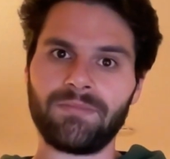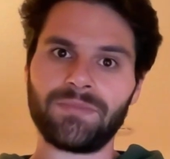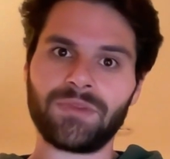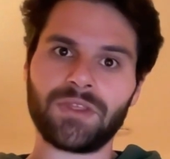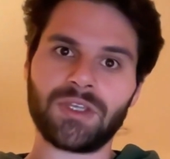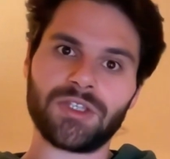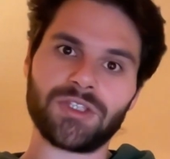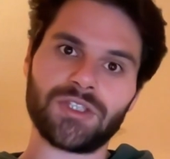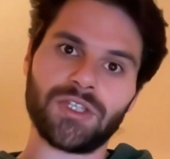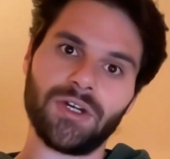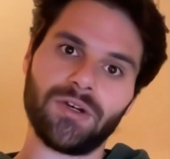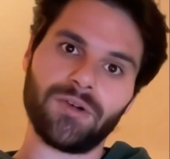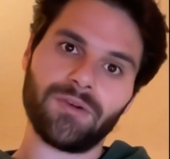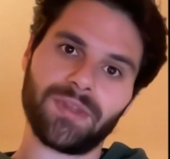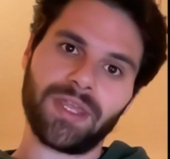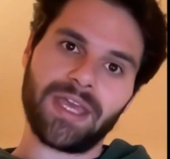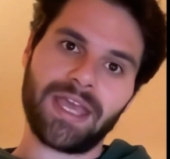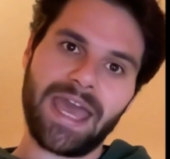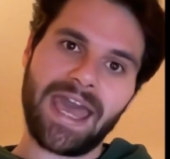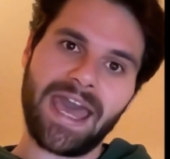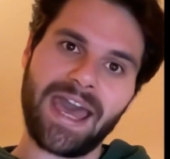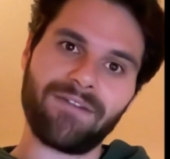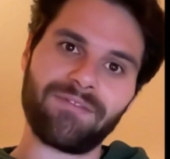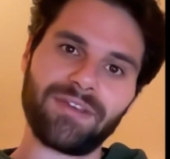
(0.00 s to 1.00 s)
So they
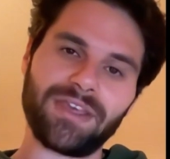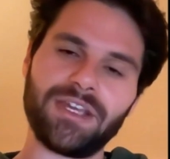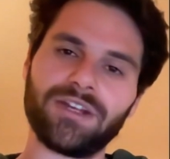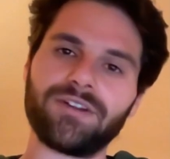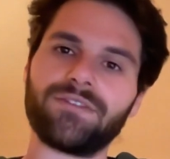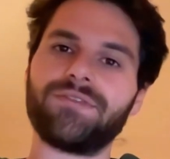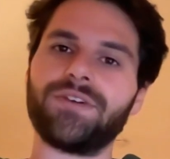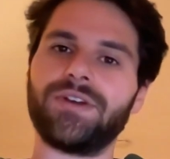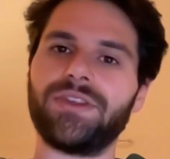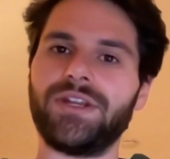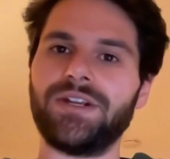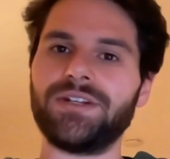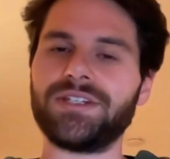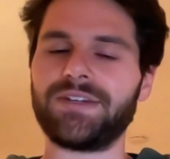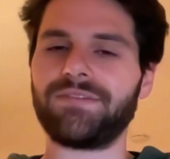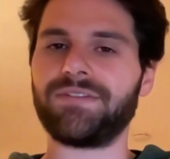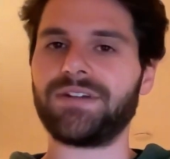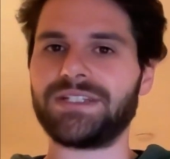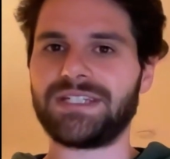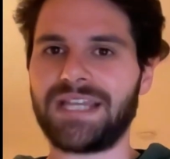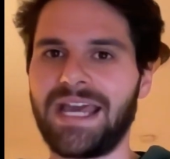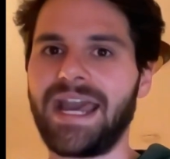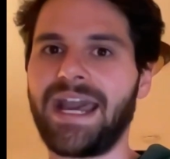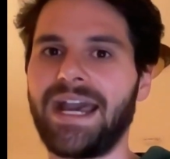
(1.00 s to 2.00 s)
have here for their
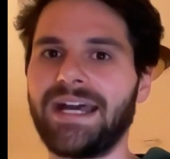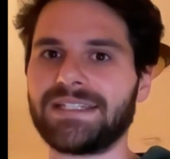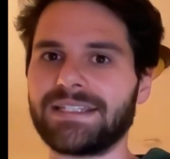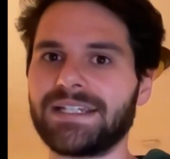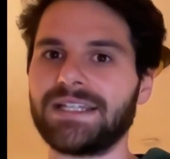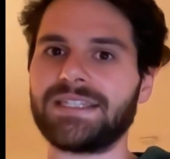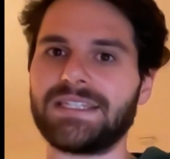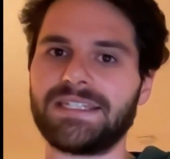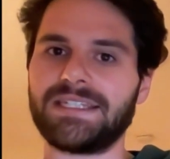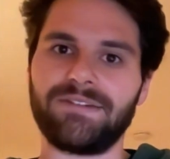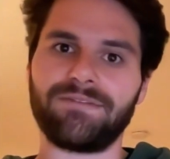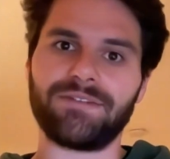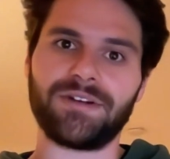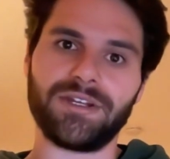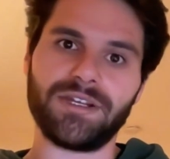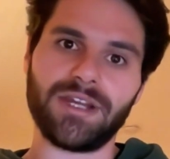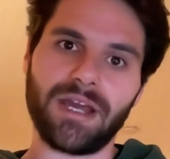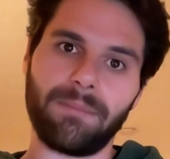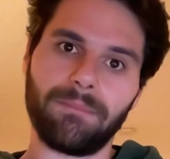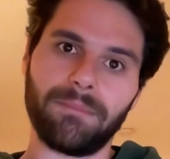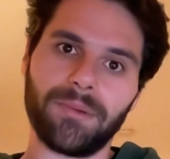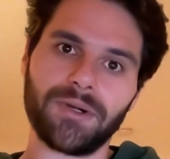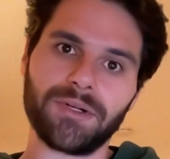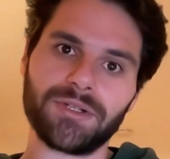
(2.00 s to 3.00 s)
different tasks, it's different
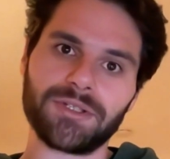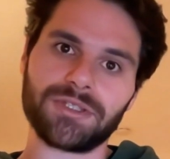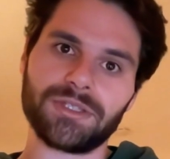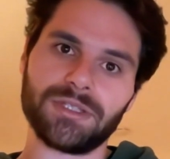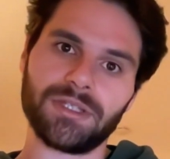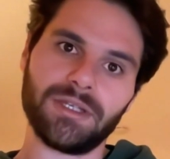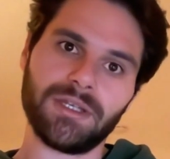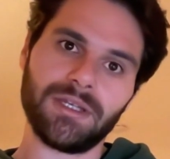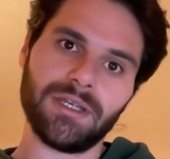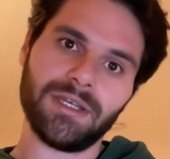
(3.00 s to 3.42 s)
numbers,